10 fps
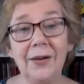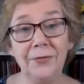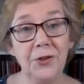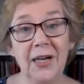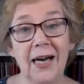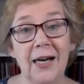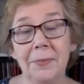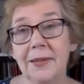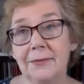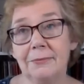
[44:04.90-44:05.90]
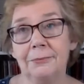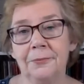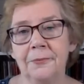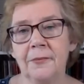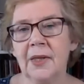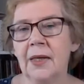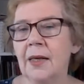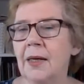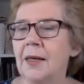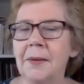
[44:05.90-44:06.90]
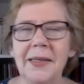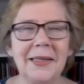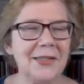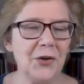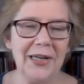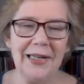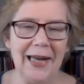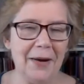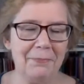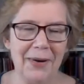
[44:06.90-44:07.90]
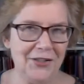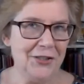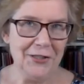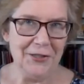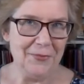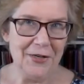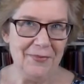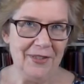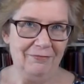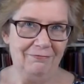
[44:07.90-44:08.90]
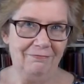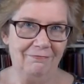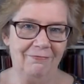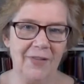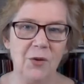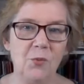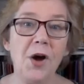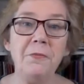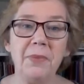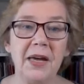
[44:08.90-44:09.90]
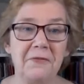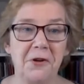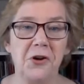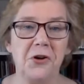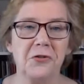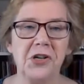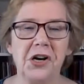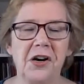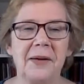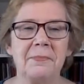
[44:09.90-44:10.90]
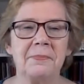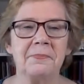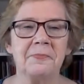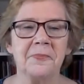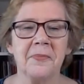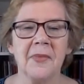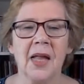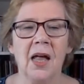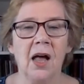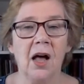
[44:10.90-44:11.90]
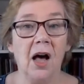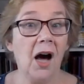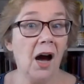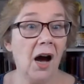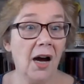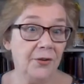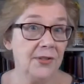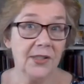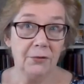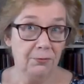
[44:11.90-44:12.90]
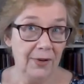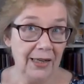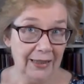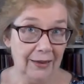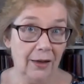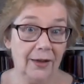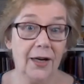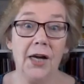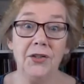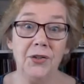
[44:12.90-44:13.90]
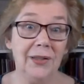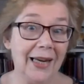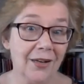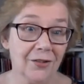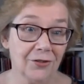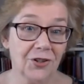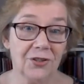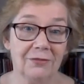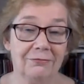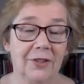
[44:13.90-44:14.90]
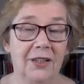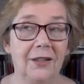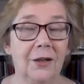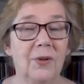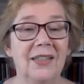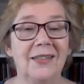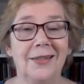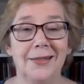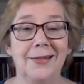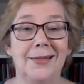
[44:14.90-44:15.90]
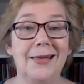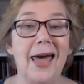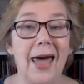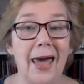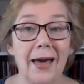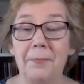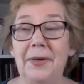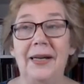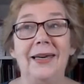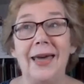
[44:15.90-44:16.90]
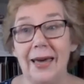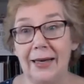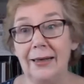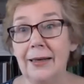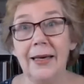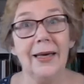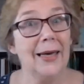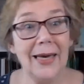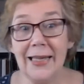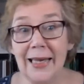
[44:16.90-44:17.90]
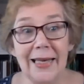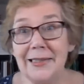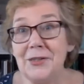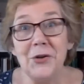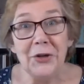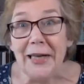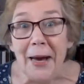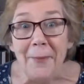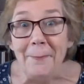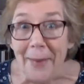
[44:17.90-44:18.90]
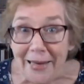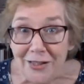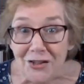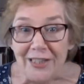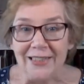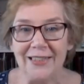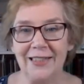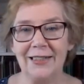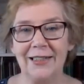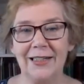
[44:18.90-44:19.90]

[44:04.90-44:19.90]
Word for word: love new carpet. That's not in our budget at the moment it won't be for a long time. I'd also really like a new lounge. I'd like one that doesn't sag, but again, it, it's not in our budget.